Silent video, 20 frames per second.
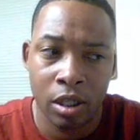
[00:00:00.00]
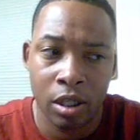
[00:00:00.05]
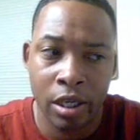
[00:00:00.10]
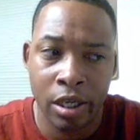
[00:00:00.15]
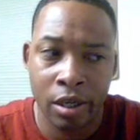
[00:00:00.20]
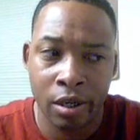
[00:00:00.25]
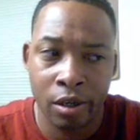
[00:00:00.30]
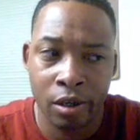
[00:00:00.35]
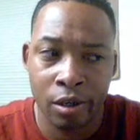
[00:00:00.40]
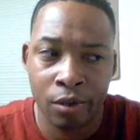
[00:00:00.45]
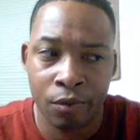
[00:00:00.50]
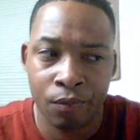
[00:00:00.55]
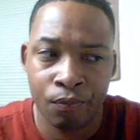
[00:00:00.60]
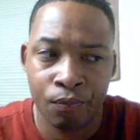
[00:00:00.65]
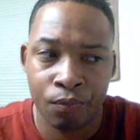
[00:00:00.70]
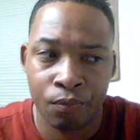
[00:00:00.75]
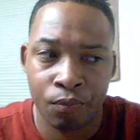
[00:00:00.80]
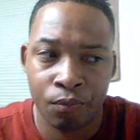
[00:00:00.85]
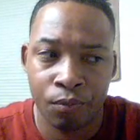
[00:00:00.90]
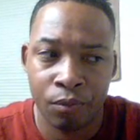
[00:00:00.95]
and
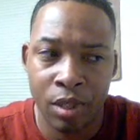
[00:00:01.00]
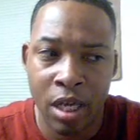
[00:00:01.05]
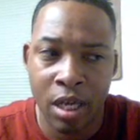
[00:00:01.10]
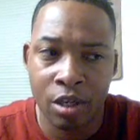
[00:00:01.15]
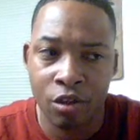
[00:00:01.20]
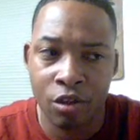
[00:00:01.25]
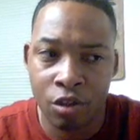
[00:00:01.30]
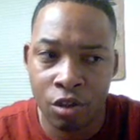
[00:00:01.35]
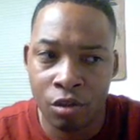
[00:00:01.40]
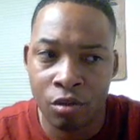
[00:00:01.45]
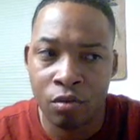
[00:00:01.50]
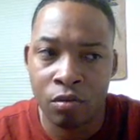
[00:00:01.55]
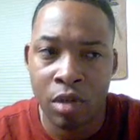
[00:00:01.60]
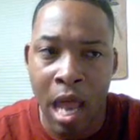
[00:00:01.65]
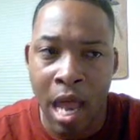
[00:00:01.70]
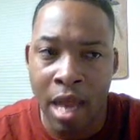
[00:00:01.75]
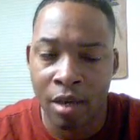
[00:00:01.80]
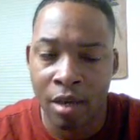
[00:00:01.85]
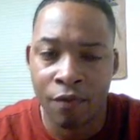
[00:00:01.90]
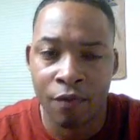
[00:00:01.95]
yeah, you do
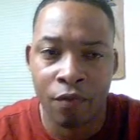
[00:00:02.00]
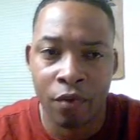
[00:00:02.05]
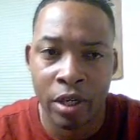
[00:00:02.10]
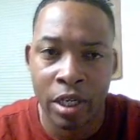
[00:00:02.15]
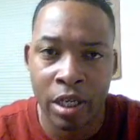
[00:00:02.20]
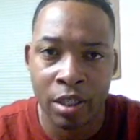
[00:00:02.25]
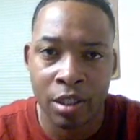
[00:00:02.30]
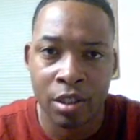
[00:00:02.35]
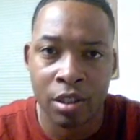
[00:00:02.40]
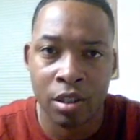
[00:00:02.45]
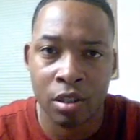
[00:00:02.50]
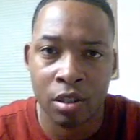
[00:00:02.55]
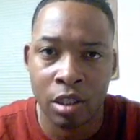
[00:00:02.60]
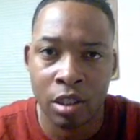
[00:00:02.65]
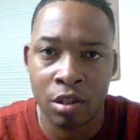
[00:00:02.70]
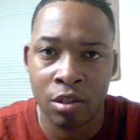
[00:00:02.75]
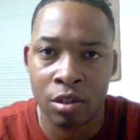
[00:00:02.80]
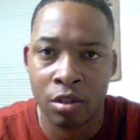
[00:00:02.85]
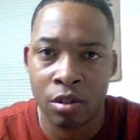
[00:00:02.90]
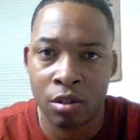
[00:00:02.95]
like in France
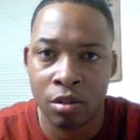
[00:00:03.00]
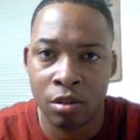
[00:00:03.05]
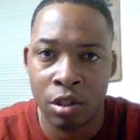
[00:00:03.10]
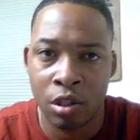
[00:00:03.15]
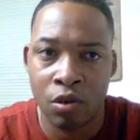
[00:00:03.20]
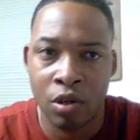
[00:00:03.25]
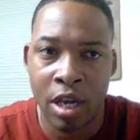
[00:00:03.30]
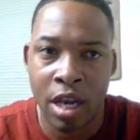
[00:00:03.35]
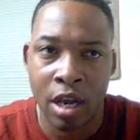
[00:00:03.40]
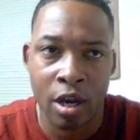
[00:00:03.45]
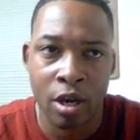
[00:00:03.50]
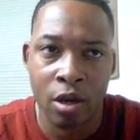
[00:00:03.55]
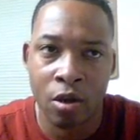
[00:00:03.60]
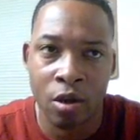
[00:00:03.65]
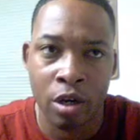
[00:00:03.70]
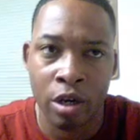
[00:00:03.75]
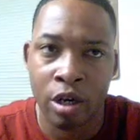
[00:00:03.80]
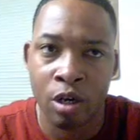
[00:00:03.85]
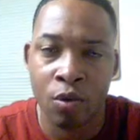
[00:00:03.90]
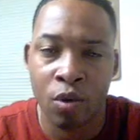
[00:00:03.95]
and UK
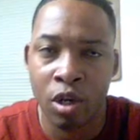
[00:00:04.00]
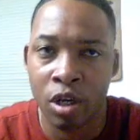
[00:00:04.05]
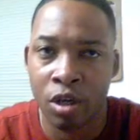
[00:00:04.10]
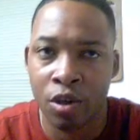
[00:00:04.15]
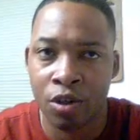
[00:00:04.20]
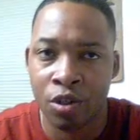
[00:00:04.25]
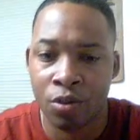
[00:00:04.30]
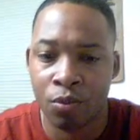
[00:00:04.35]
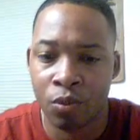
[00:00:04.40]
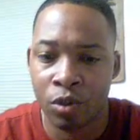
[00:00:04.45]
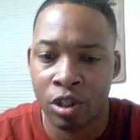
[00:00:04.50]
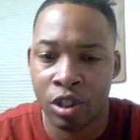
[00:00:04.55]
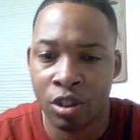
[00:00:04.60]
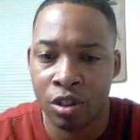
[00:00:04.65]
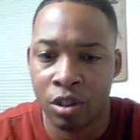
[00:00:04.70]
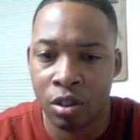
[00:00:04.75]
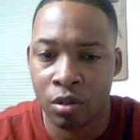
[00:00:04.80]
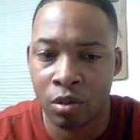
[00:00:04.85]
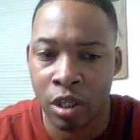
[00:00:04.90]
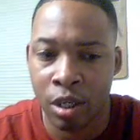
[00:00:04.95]
or anywhere else, which
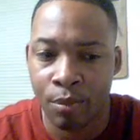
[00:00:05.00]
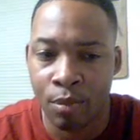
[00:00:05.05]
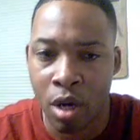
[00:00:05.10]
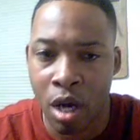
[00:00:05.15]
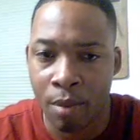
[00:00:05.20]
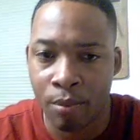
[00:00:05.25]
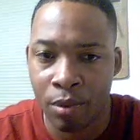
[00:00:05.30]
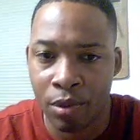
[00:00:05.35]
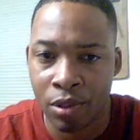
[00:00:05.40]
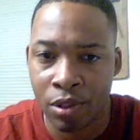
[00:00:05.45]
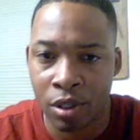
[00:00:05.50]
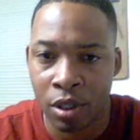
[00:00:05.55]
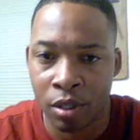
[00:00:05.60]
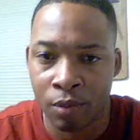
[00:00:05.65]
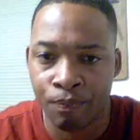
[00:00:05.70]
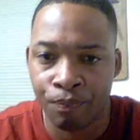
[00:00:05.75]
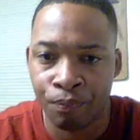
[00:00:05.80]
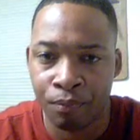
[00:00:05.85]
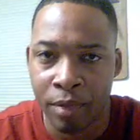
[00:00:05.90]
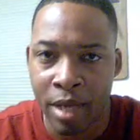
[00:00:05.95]
is hip hop is
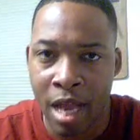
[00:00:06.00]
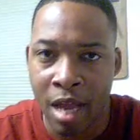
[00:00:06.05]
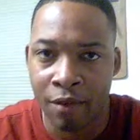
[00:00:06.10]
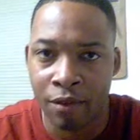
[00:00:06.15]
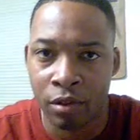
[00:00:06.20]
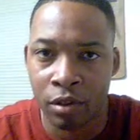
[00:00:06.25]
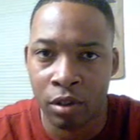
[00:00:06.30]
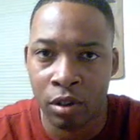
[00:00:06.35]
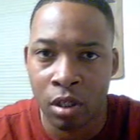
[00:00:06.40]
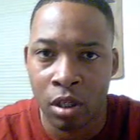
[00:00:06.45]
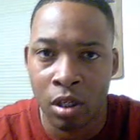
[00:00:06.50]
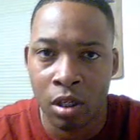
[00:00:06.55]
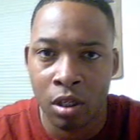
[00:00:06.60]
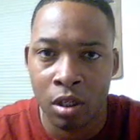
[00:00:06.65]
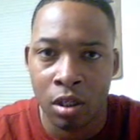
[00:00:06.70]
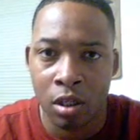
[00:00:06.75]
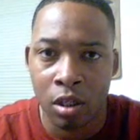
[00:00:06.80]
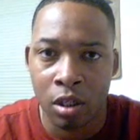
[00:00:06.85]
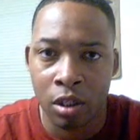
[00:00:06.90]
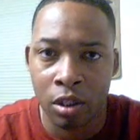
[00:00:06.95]
have
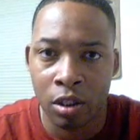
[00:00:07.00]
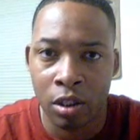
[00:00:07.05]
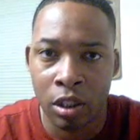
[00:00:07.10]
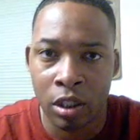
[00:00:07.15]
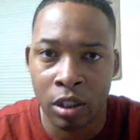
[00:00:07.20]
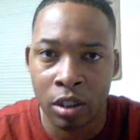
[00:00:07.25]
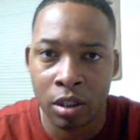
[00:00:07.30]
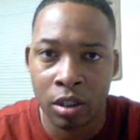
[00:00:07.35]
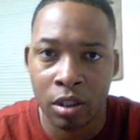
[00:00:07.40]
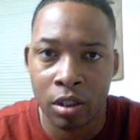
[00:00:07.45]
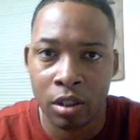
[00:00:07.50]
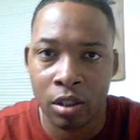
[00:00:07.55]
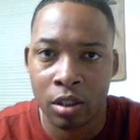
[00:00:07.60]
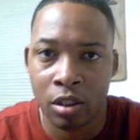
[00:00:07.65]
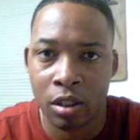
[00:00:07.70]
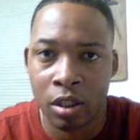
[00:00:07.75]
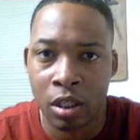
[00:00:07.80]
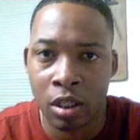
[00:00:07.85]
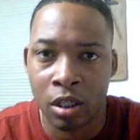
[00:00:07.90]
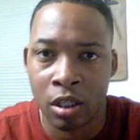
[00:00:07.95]
a good
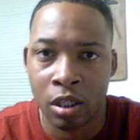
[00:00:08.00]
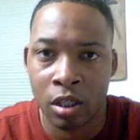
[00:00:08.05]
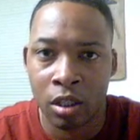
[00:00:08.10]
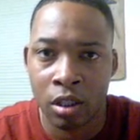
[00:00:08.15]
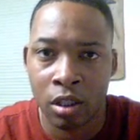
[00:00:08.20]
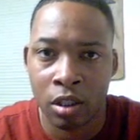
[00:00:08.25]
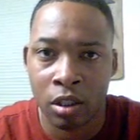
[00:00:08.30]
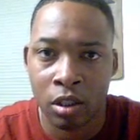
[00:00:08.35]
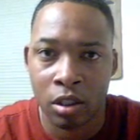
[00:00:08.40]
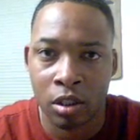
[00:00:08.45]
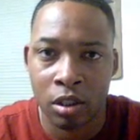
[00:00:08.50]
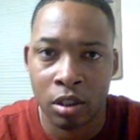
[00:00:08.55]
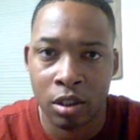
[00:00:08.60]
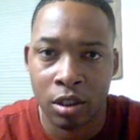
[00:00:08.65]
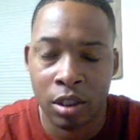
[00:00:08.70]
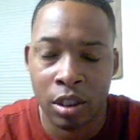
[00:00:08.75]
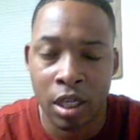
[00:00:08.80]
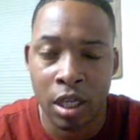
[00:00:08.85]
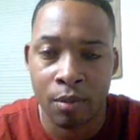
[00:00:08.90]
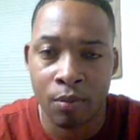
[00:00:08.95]

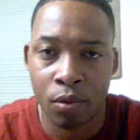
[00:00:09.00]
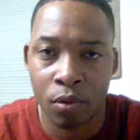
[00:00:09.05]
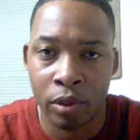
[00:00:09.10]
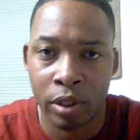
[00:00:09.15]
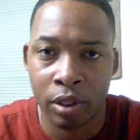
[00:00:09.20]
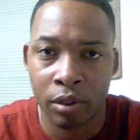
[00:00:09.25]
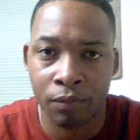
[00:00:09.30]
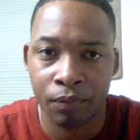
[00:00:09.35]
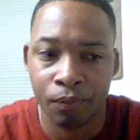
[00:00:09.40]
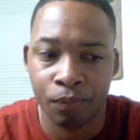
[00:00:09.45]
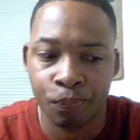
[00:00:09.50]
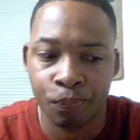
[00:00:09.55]
standpoint.